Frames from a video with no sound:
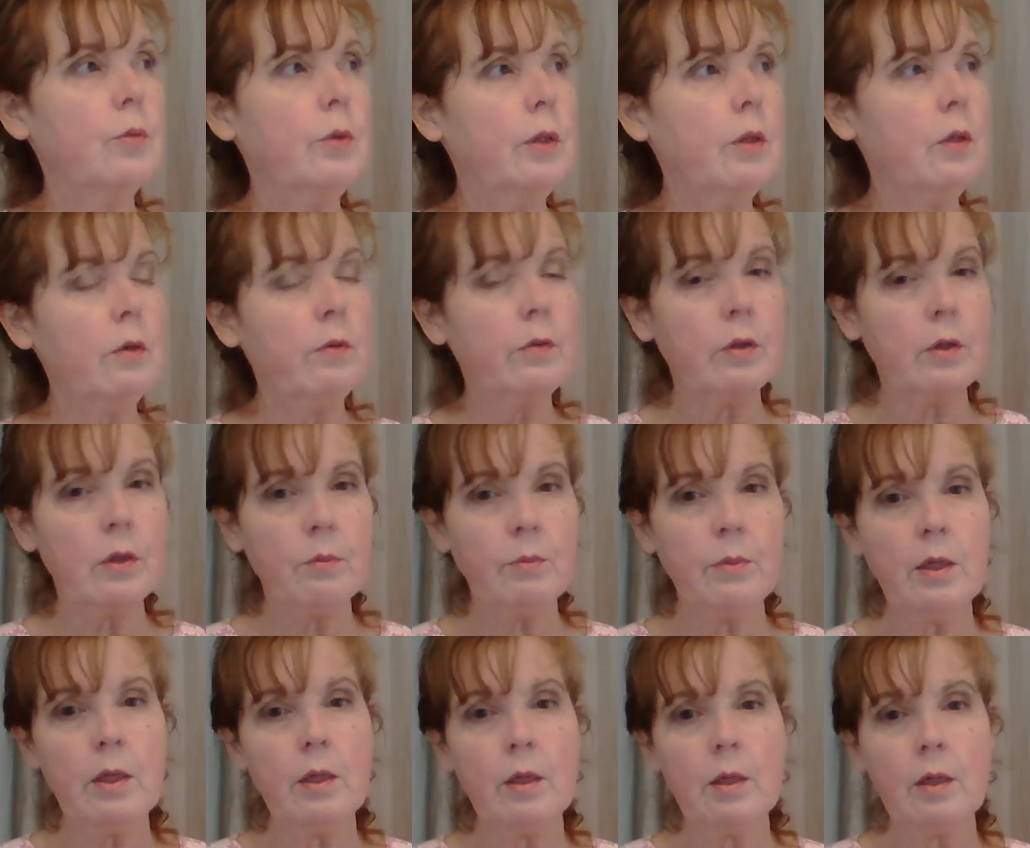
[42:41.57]
Went over to the
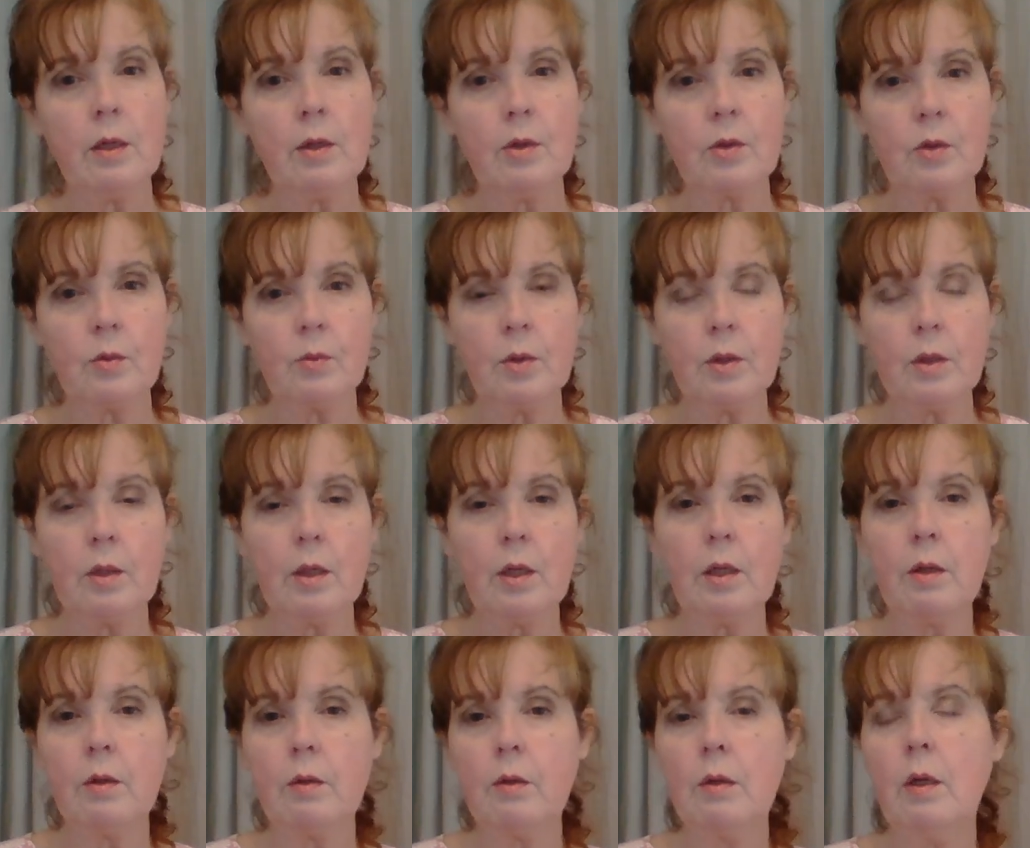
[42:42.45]
meeting house one
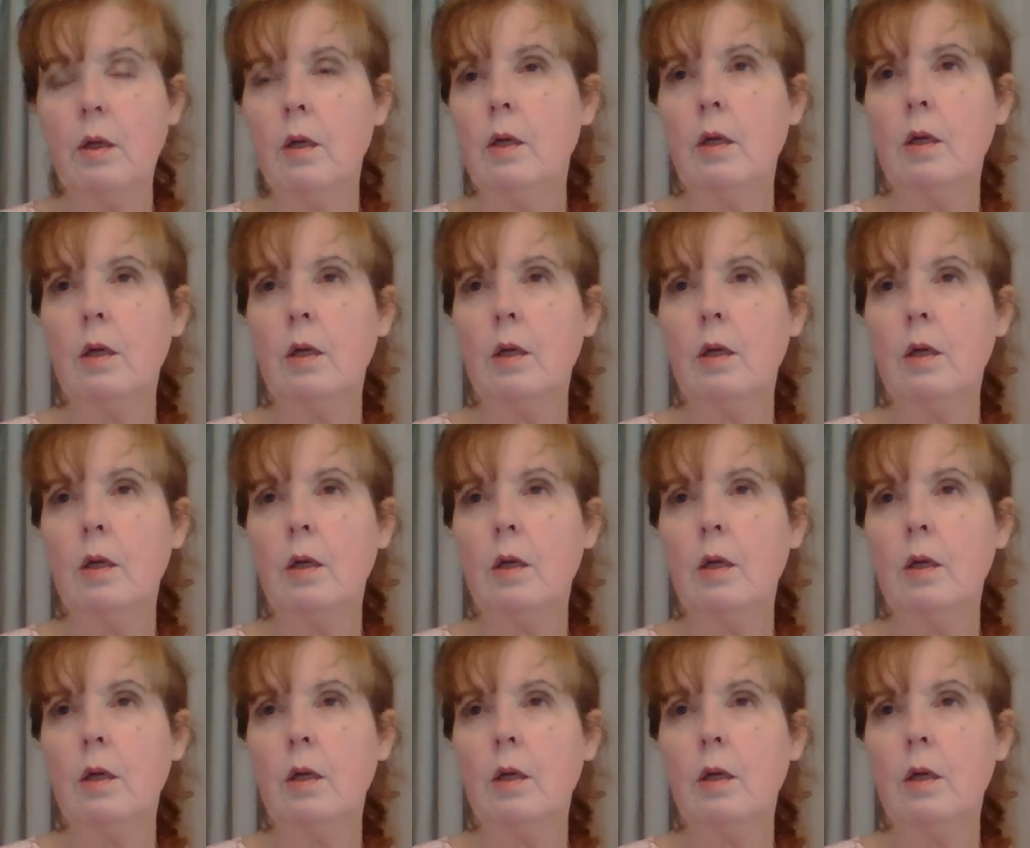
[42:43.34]
day and,